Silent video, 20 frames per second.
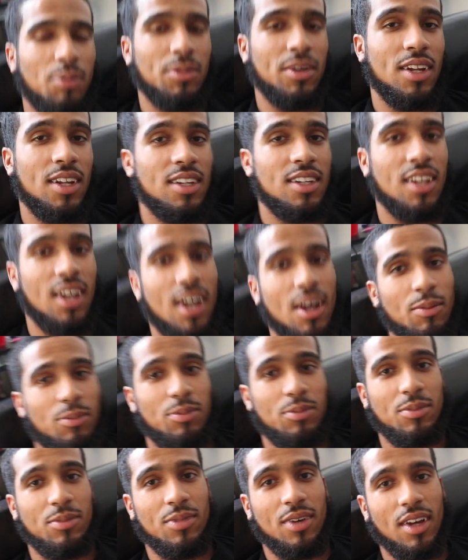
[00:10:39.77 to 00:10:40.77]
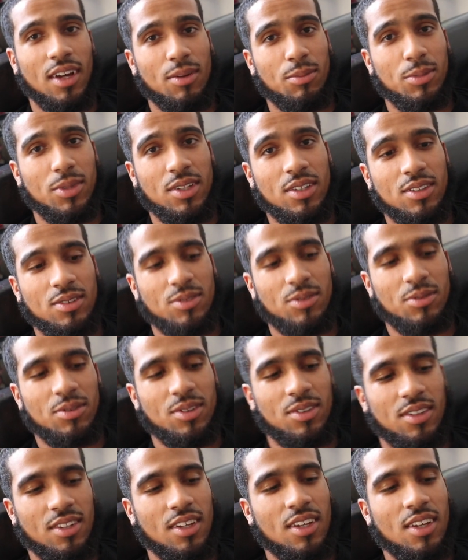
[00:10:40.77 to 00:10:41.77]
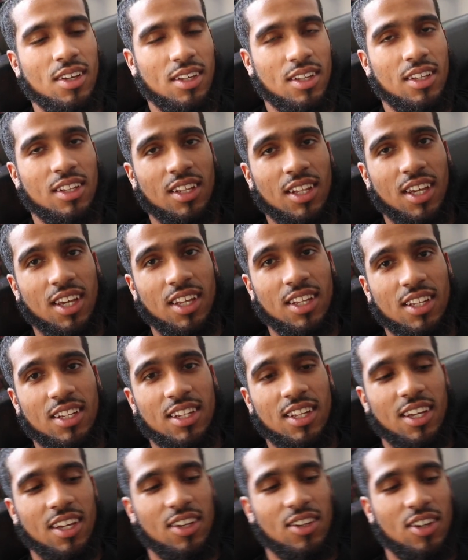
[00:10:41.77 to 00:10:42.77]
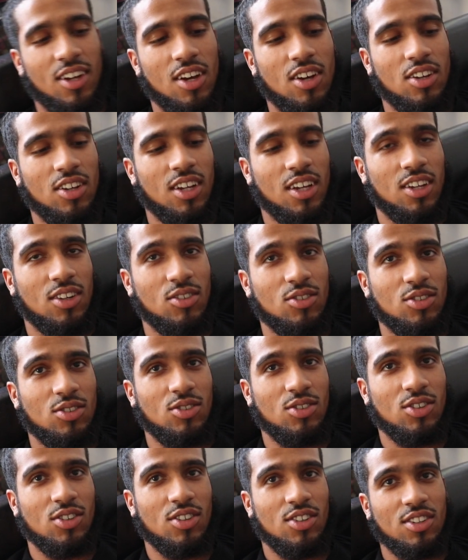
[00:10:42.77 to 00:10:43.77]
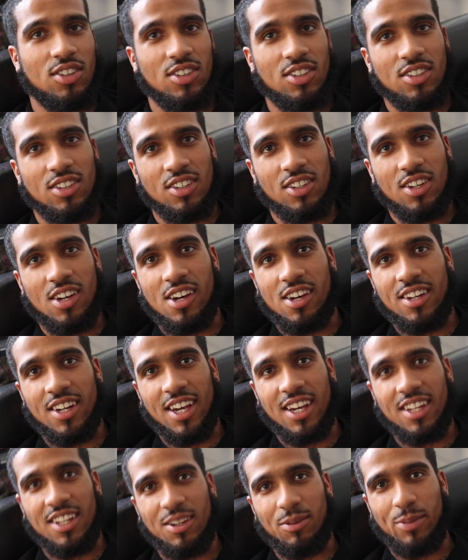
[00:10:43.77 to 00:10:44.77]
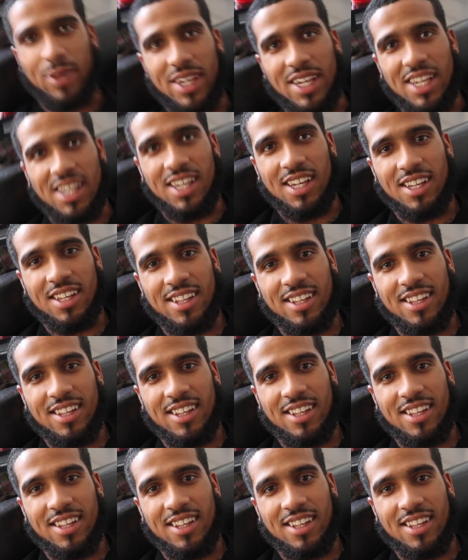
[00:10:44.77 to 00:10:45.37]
I mean, I I I be laying it down all night on you, girl. All night in the bed.